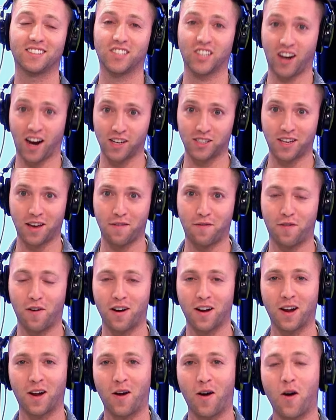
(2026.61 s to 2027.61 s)
You guys have fun
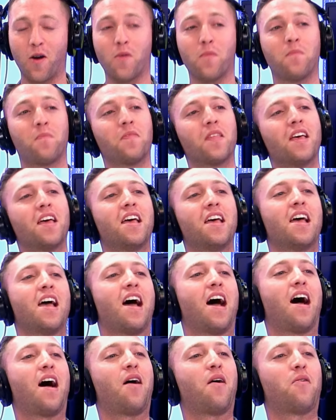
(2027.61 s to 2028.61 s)
at home? I
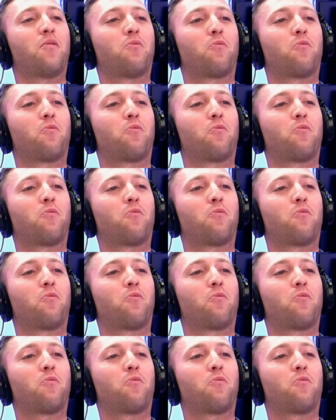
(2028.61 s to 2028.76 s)
hope so.